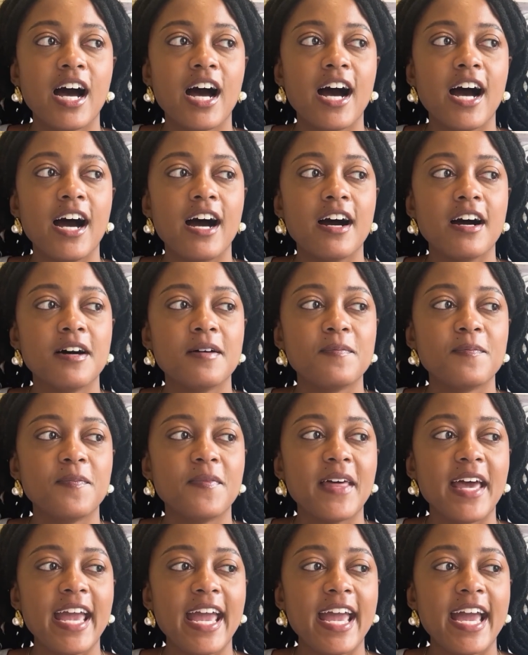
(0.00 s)

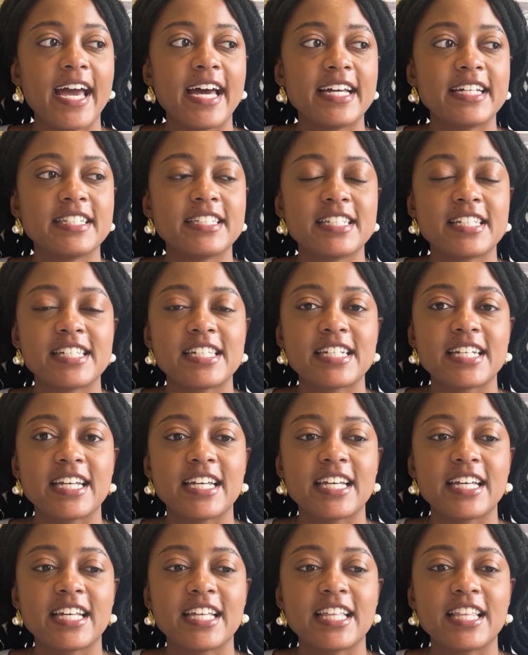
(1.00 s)
And
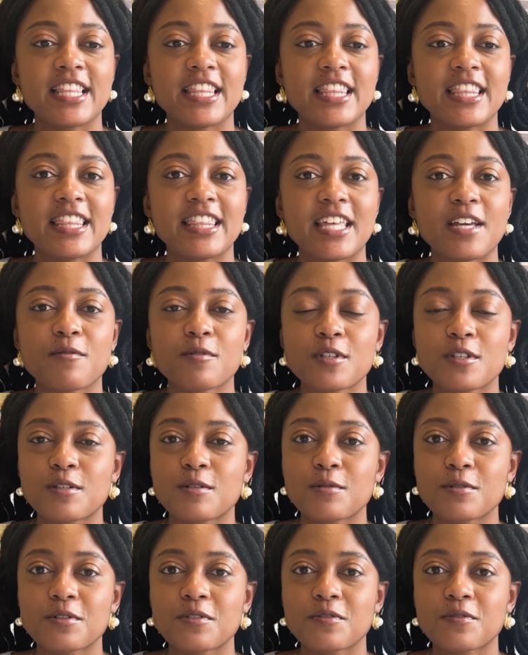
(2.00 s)
they would
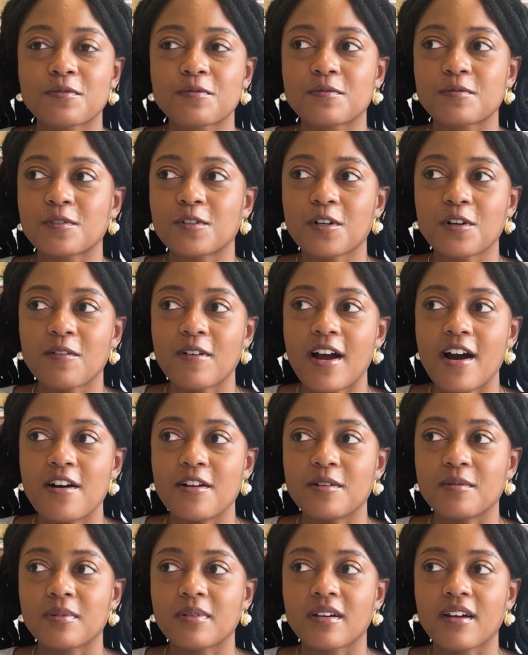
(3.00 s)
sort of look
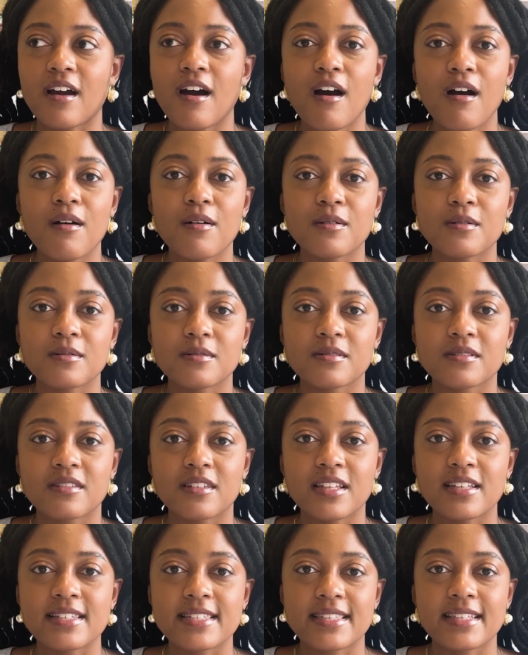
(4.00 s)
around and be like, oh,
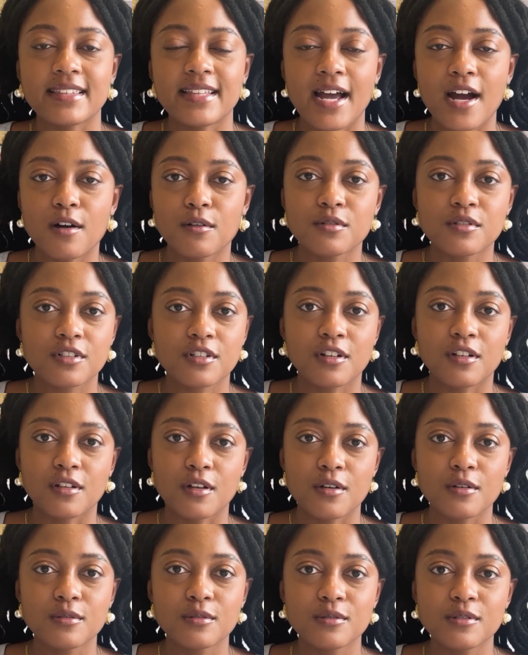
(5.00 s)
is the lounge
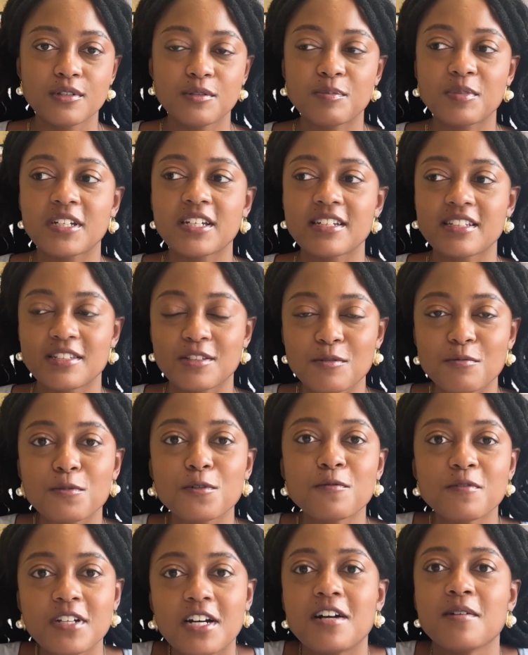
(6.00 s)
closed? Because the
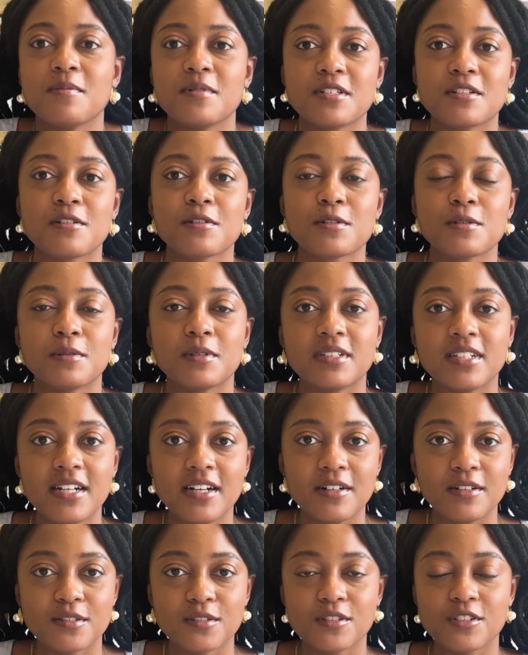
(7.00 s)
rooftop is also a
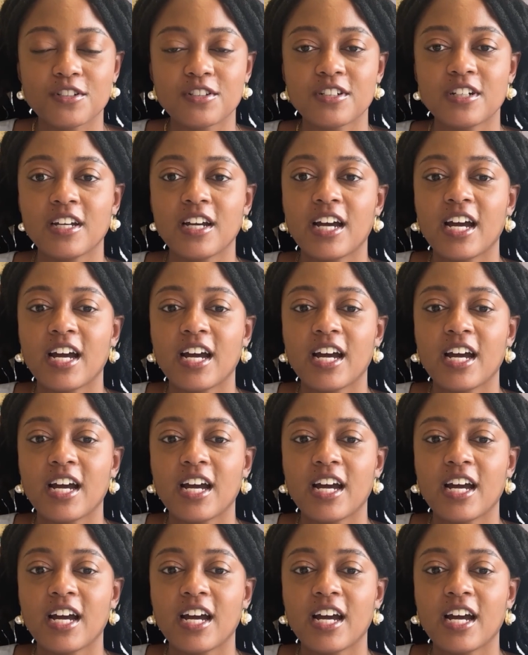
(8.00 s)
lounge.